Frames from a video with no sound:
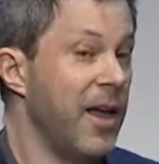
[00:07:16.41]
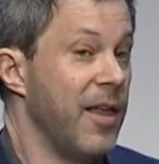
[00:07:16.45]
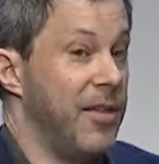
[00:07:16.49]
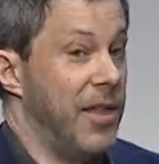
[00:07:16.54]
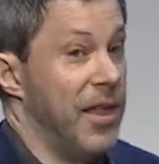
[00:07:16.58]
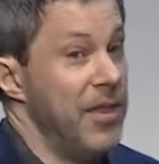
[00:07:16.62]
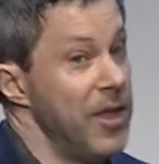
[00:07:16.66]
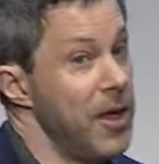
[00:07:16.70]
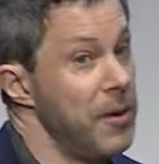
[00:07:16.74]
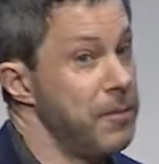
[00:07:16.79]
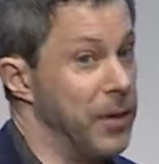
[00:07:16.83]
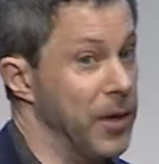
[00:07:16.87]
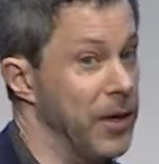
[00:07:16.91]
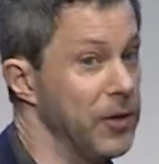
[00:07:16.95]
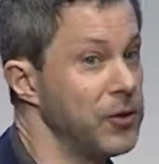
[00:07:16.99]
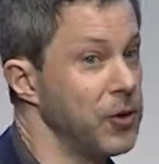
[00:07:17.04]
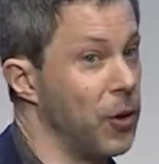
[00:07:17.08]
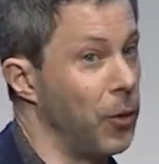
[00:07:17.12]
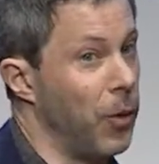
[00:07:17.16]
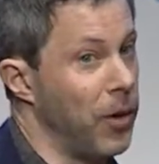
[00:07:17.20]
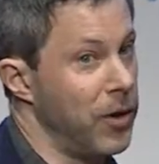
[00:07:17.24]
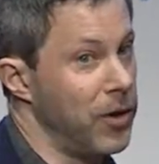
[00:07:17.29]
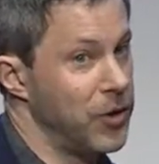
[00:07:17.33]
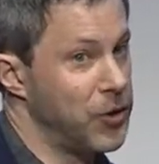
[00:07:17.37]
Then they built a
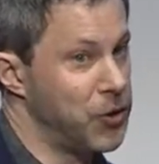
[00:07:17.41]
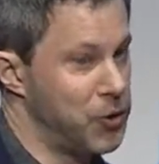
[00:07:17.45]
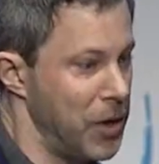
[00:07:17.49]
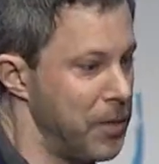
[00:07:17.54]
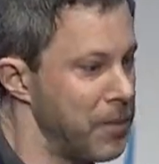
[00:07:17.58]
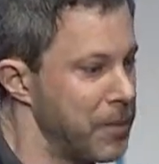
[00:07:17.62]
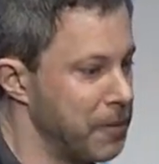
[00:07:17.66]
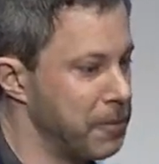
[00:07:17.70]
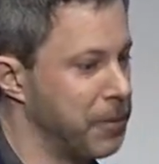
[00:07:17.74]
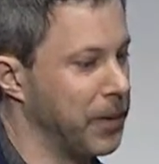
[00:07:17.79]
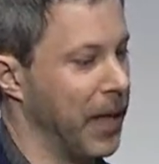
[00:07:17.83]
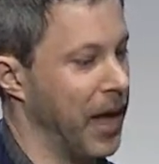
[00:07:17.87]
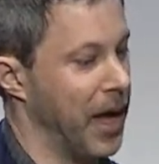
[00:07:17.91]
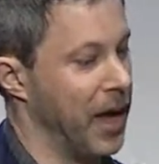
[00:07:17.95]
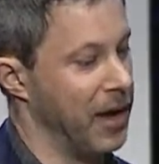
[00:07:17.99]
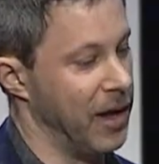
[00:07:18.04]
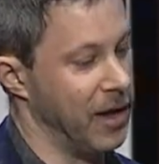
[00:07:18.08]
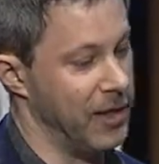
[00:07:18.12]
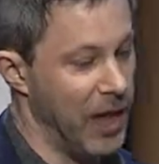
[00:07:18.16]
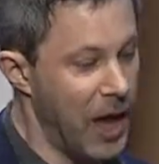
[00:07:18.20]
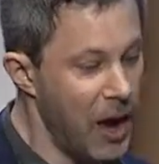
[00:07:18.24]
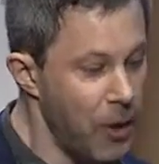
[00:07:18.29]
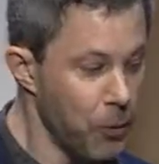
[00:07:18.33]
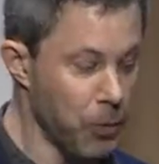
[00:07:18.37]
water treatment plant,
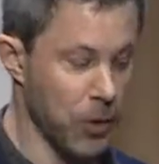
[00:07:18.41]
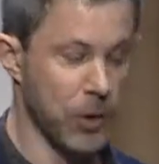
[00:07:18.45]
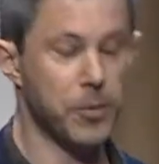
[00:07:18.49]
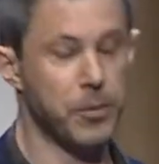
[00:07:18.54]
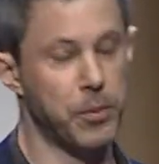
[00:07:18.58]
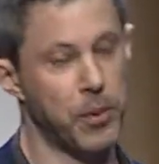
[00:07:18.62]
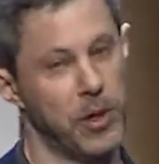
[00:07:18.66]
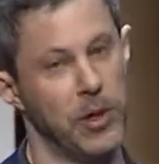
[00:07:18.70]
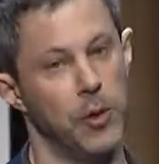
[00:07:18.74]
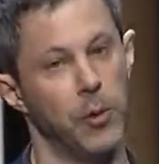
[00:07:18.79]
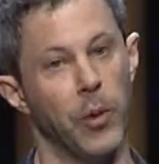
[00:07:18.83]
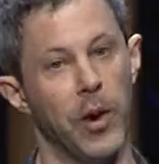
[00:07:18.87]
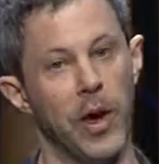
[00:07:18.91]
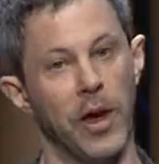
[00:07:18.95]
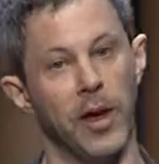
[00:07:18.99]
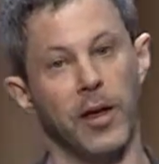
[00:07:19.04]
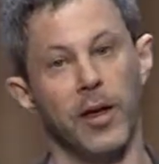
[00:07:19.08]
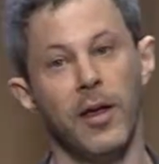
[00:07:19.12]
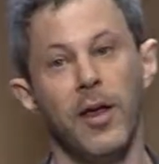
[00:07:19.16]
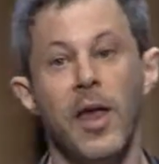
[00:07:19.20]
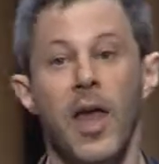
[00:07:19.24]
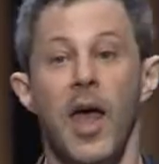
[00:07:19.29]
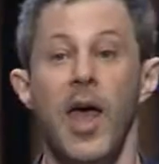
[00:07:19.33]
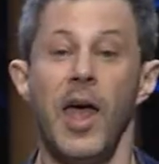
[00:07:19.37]
and that worked pretty
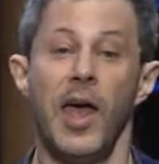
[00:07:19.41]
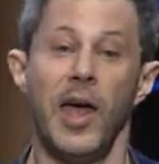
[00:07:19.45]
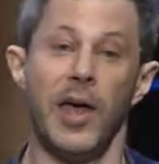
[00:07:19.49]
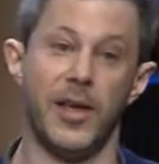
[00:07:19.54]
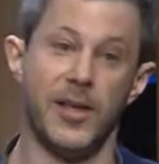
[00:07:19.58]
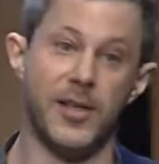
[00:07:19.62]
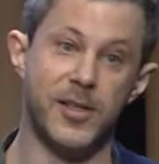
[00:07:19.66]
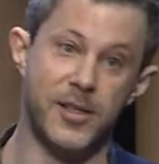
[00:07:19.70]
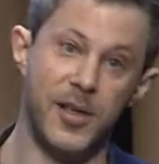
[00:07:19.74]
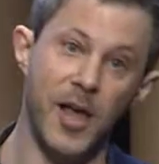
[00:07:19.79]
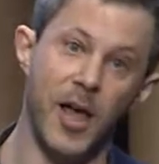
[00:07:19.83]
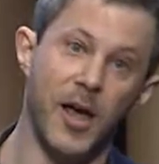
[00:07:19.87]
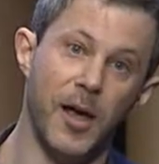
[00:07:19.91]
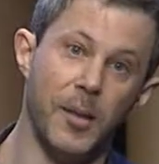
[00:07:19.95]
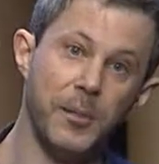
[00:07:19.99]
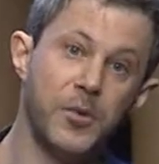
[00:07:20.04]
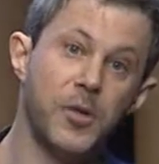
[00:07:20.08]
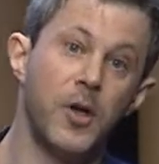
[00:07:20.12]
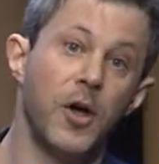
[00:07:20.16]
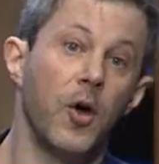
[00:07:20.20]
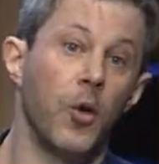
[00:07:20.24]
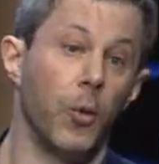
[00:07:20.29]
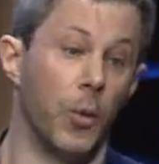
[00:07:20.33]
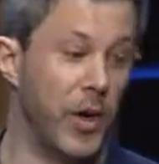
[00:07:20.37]
well,
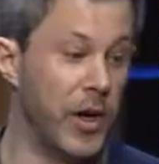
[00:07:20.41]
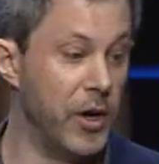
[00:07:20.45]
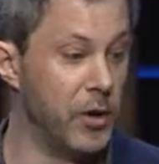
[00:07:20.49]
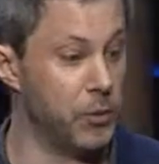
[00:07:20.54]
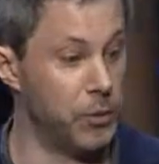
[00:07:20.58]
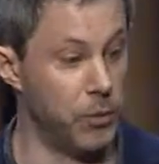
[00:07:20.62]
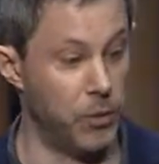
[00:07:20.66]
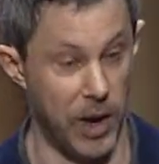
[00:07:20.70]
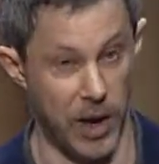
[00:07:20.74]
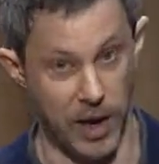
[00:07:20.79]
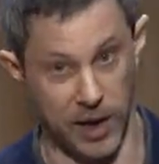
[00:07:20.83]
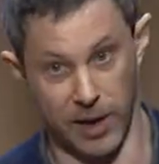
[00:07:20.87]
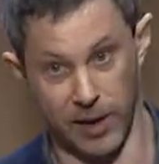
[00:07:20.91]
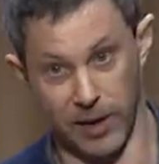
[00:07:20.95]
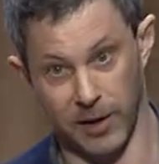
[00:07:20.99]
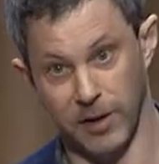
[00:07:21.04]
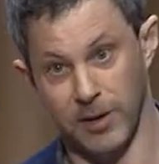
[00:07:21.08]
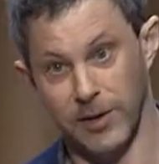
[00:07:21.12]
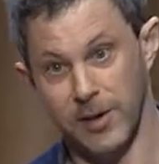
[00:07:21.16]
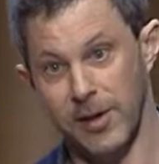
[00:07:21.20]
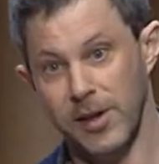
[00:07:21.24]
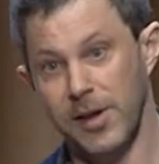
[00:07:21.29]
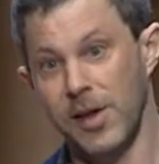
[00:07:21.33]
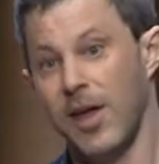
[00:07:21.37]
except when it
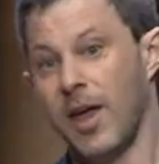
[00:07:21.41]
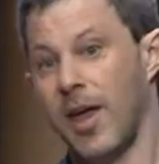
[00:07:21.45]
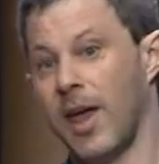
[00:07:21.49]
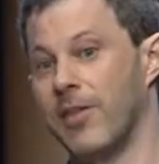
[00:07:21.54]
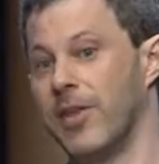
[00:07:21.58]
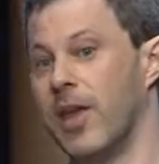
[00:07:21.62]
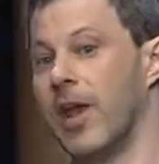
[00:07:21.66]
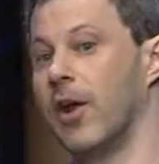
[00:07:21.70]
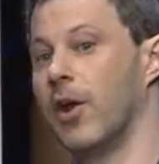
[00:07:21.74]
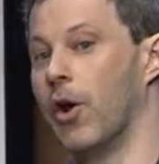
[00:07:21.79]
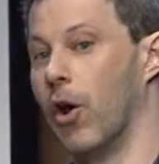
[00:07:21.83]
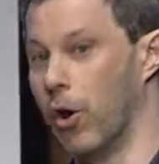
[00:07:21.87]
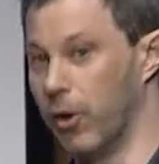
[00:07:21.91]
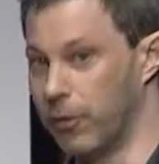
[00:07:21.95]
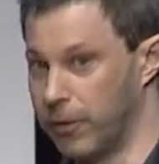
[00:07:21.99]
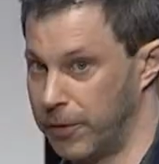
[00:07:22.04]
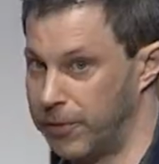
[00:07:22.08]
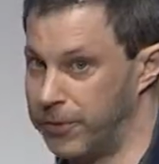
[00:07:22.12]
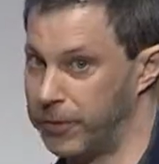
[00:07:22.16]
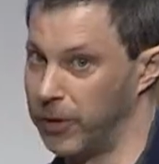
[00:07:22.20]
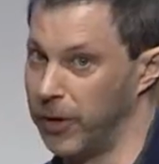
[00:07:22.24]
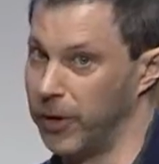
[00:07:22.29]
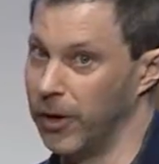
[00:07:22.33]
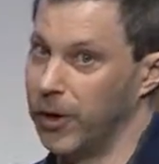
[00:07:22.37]
rained, and then it
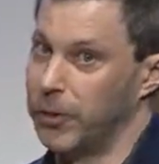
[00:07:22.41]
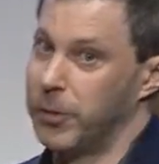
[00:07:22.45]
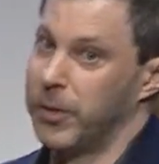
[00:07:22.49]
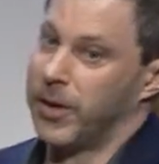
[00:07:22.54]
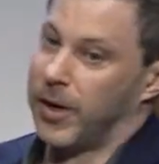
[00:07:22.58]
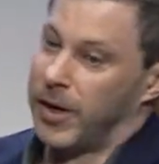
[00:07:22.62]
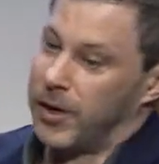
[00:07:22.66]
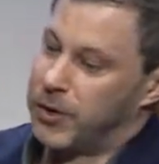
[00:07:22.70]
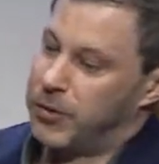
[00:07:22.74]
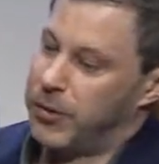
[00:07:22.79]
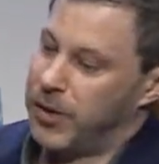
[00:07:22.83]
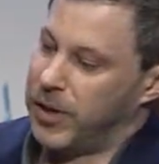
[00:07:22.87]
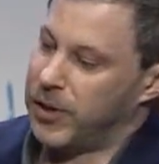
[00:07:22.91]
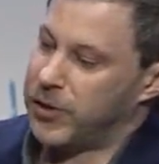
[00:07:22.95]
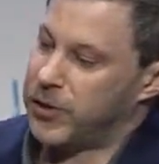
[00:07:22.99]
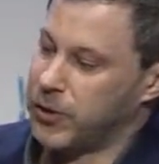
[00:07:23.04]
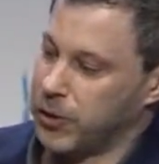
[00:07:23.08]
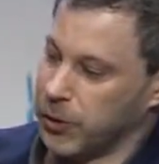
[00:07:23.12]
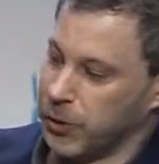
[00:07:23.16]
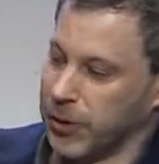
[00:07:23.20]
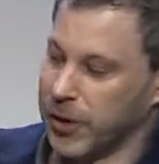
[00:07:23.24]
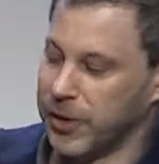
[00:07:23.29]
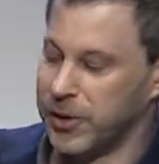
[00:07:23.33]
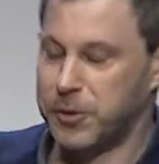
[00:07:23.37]
overflowed with untreated
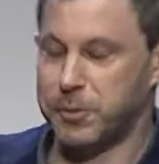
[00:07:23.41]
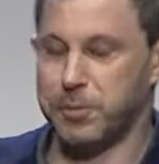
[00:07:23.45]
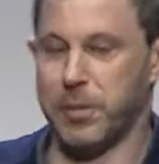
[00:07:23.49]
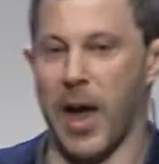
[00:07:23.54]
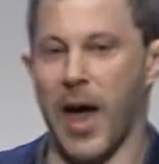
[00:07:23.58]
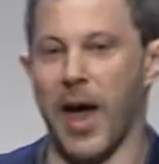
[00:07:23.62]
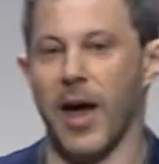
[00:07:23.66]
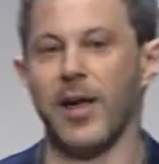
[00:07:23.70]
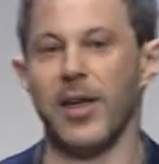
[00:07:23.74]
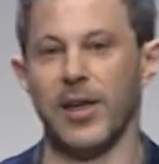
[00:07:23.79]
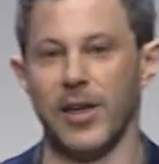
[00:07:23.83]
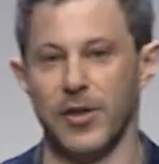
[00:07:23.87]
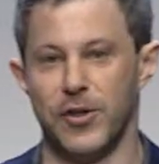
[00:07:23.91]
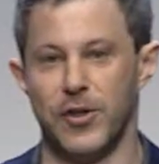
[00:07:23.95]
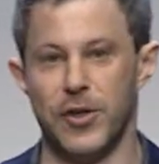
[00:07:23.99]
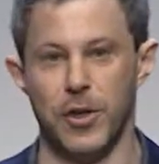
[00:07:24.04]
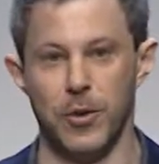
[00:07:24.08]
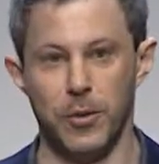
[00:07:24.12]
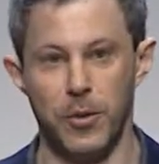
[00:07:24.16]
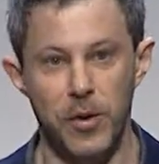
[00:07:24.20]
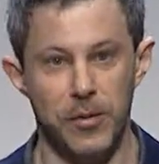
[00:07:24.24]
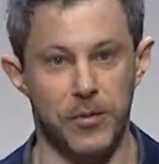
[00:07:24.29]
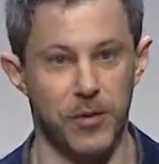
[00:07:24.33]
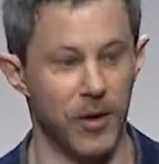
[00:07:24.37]
sewage back into
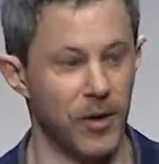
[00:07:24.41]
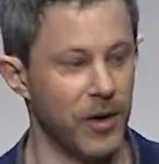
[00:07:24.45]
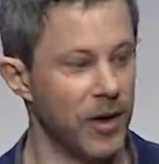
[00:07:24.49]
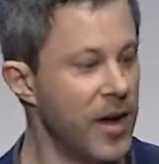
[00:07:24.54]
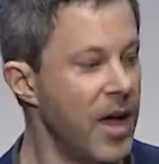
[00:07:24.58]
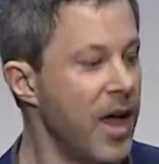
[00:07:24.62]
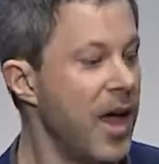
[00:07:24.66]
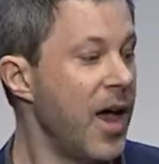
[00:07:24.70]
the river.